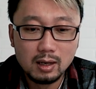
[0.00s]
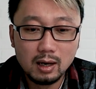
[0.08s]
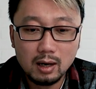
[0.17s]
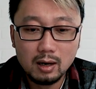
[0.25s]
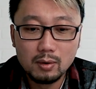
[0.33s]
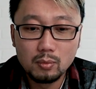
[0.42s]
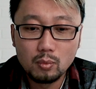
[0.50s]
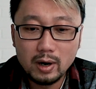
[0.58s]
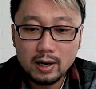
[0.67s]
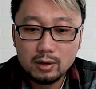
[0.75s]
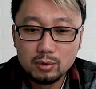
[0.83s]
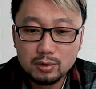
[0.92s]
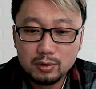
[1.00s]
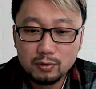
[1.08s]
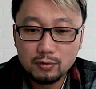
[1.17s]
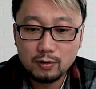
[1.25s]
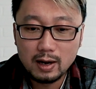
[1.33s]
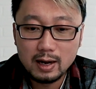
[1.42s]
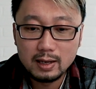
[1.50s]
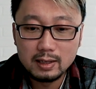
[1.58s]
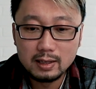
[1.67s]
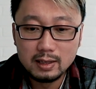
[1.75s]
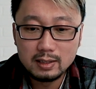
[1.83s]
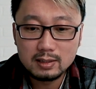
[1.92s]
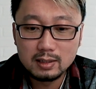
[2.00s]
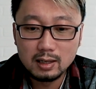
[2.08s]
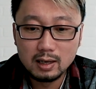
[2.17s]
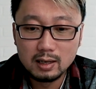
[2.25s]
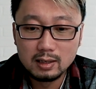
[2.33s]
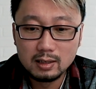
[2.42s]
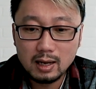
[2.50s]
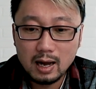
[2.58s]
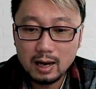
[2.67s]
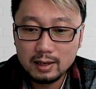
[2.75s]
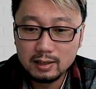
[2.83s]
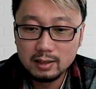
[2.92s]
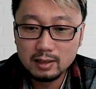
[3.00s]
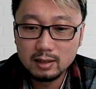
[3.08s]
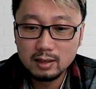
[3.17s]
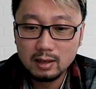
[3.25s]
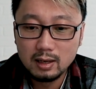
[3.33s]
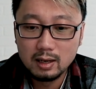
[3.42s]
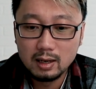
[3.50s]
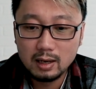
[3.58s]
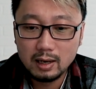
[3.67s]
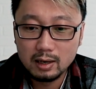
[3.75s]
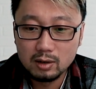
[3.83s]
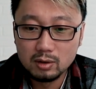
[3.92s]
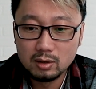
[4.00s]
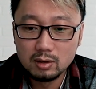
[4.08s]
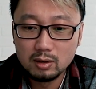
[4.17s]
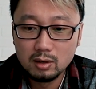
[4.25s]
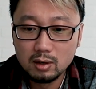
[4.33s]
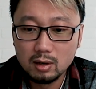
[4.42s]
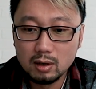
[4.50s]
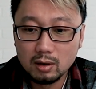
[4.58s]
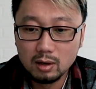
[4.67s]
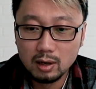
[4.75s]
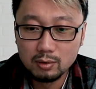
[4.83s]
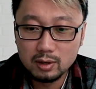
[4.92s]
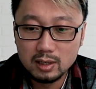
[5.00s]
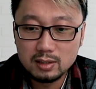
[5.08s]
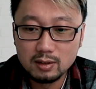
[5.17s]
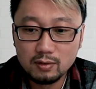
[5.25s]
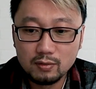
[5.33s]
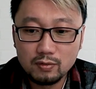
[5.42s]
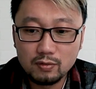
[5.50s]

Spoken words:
Where do you find is an ideal angle or location